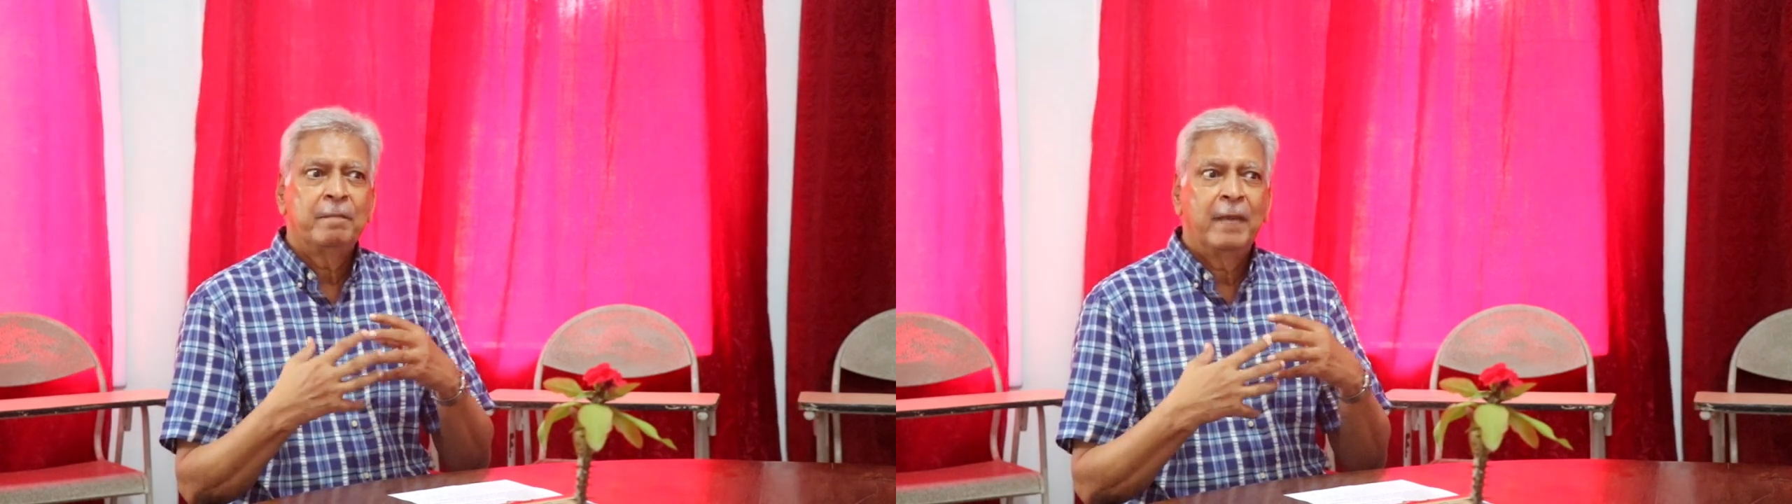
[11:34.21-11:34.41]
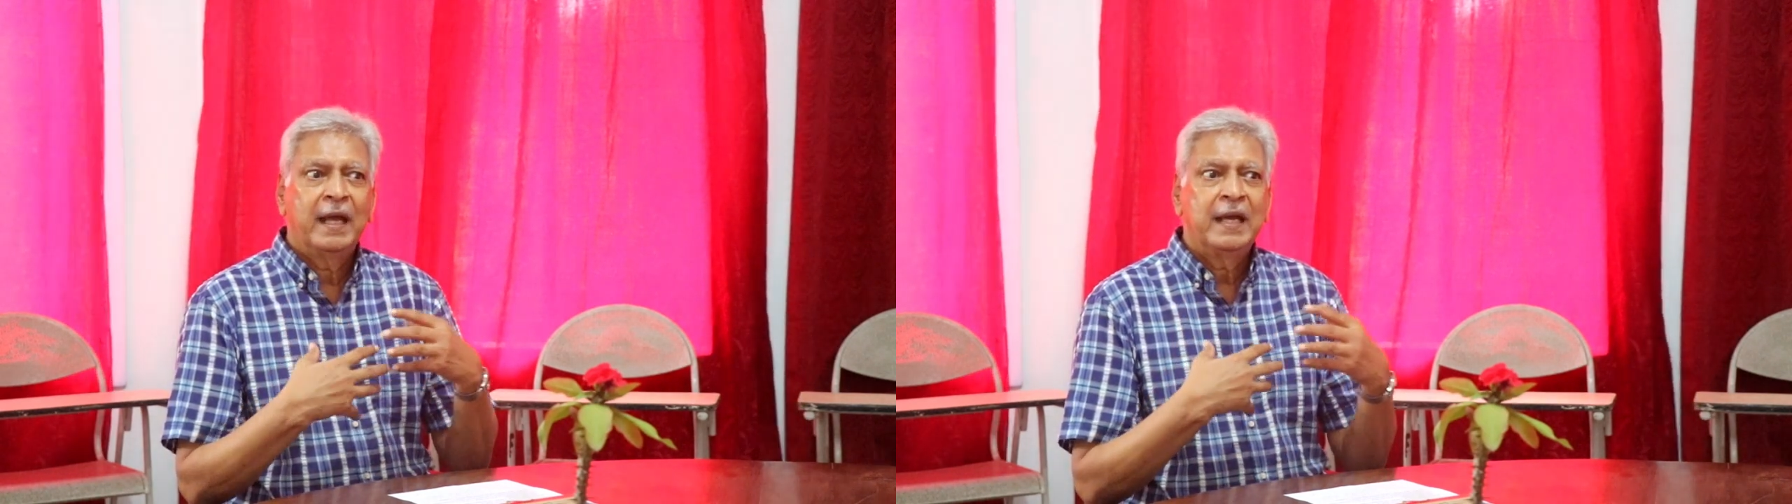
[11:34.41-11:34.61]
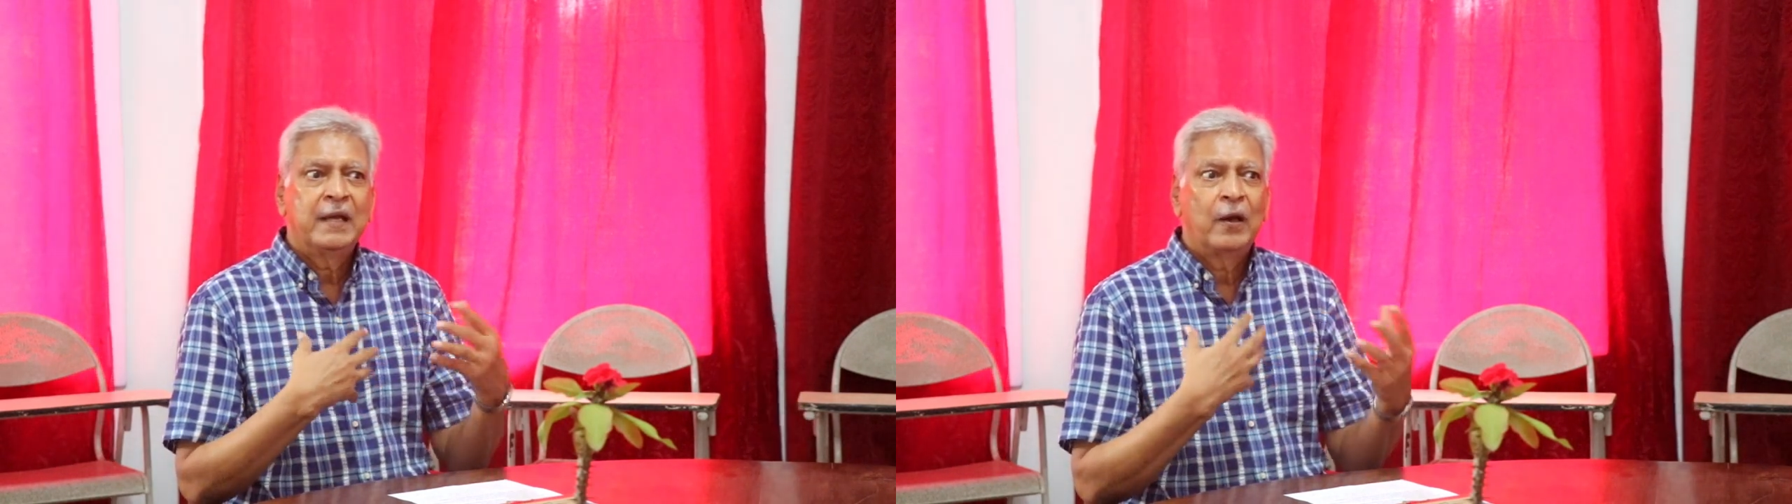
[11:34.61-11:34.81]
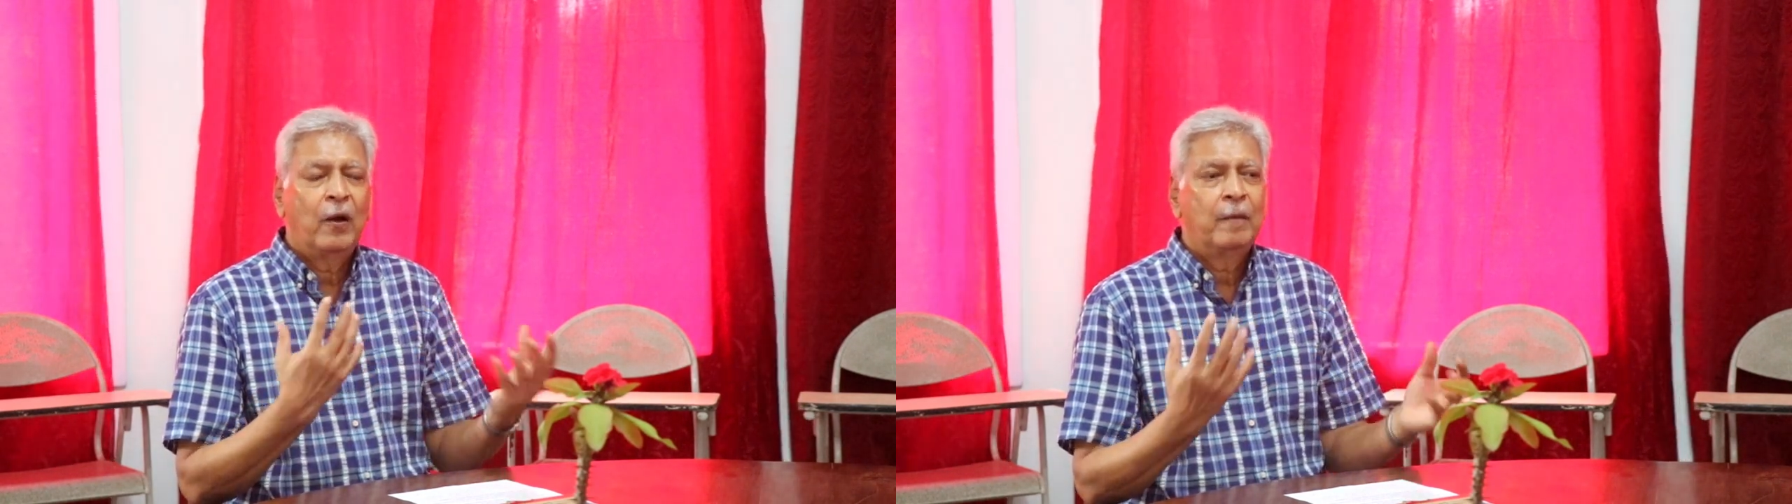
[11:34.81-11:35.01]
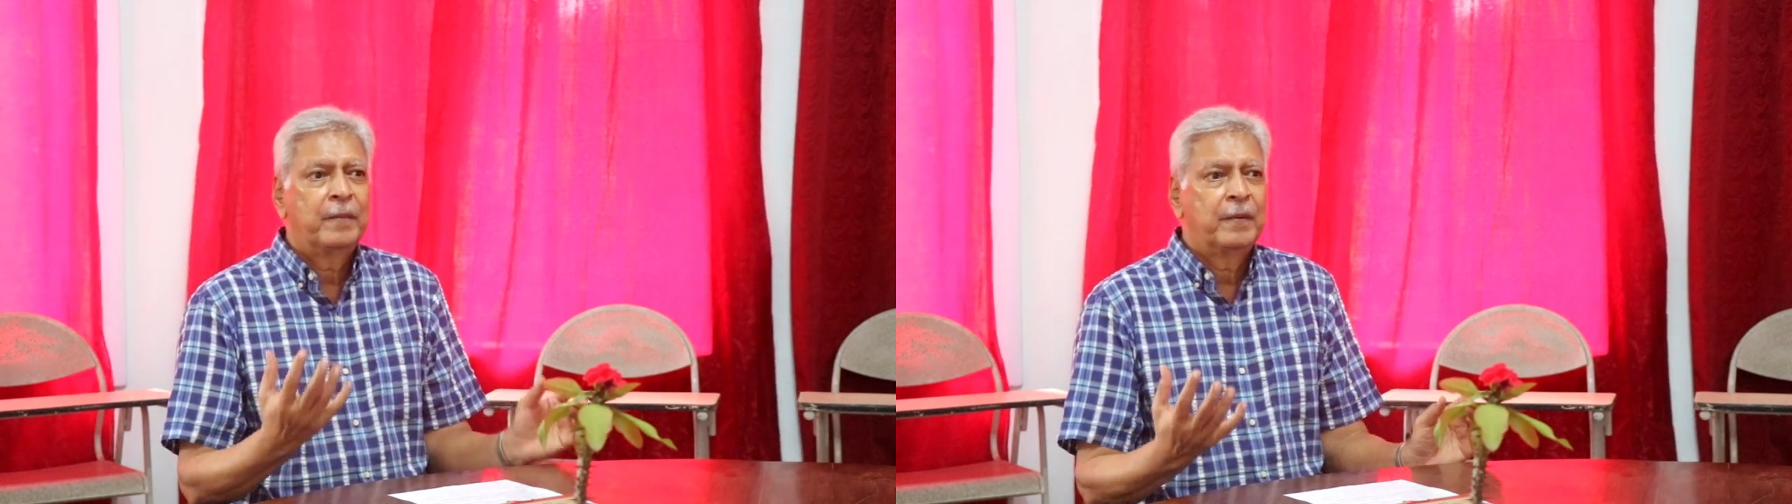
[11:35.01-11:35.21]
mind
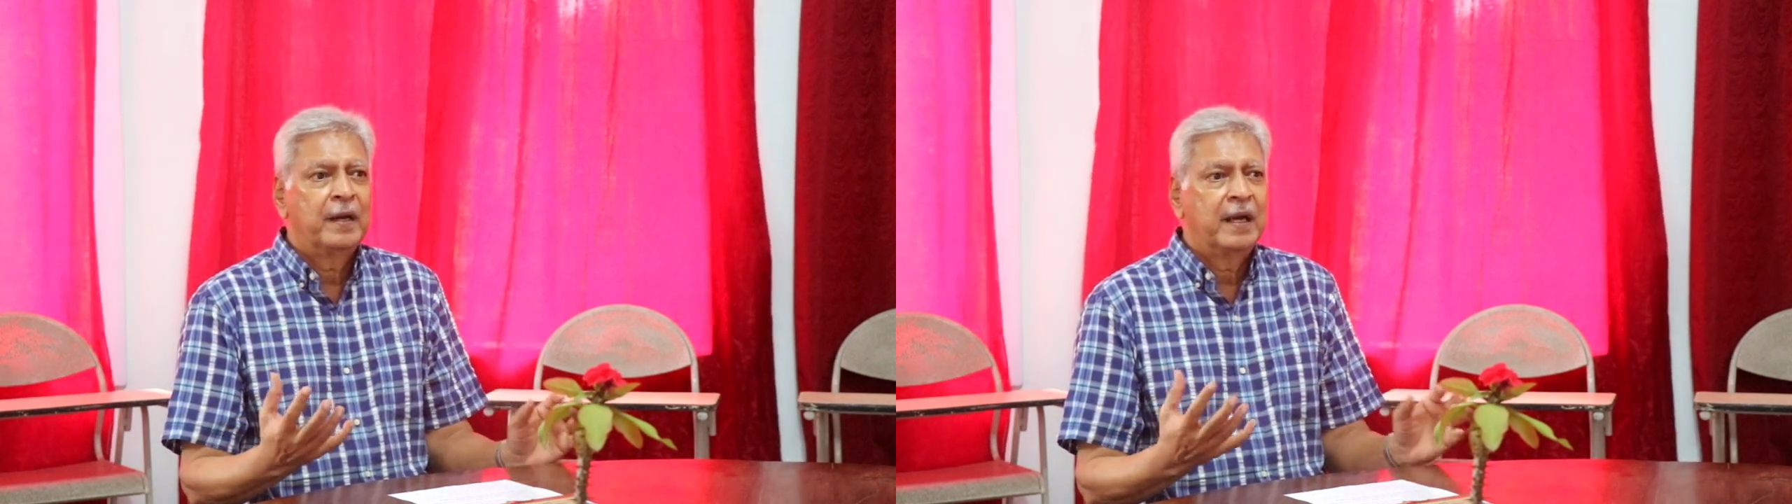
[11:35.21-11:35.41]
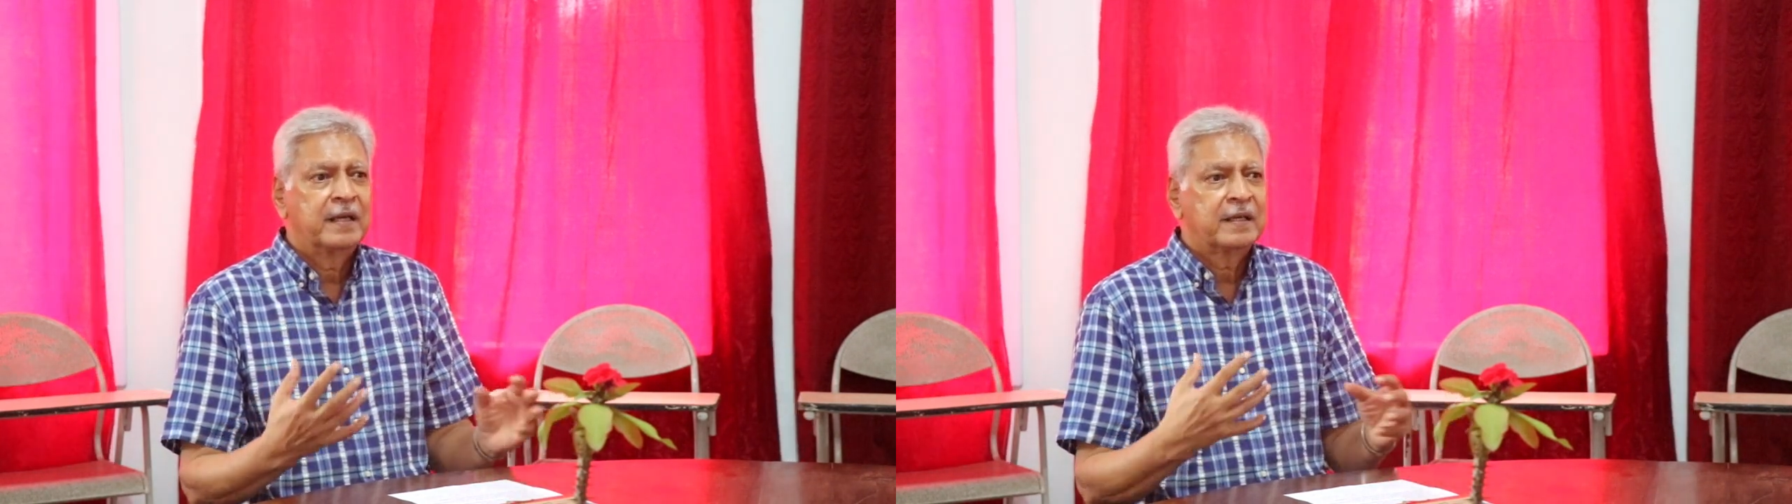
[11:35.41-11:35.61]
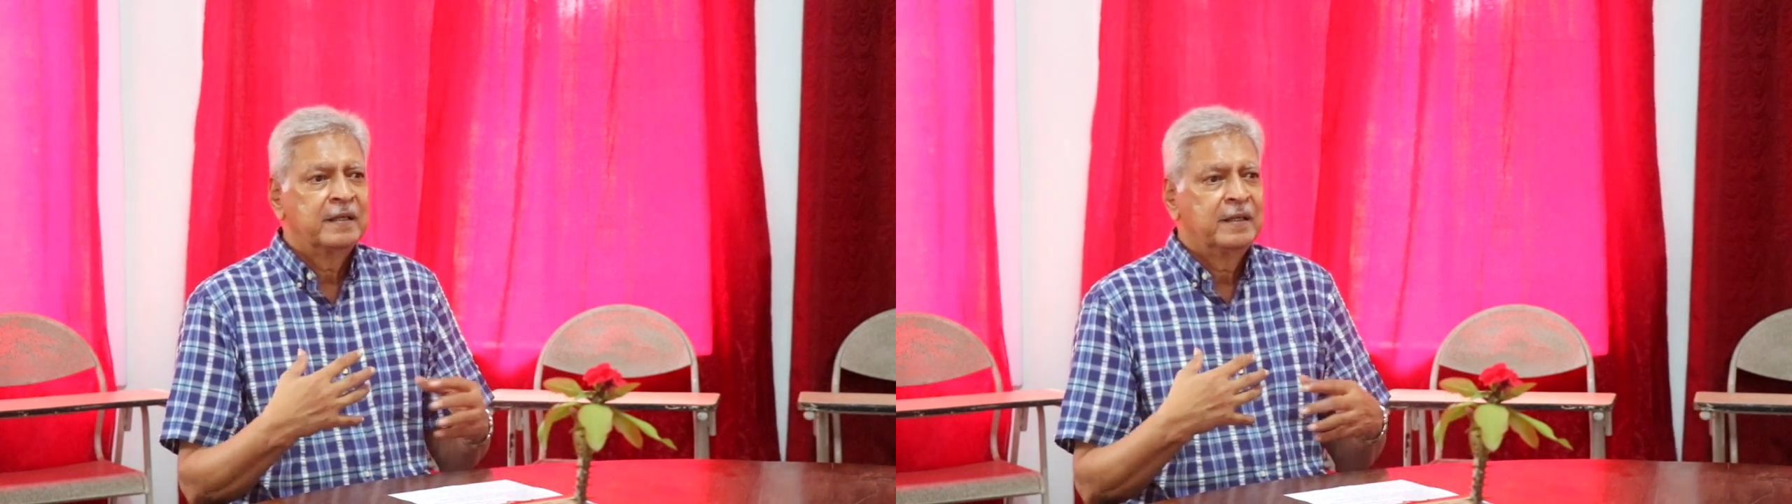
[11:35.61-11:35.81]
operate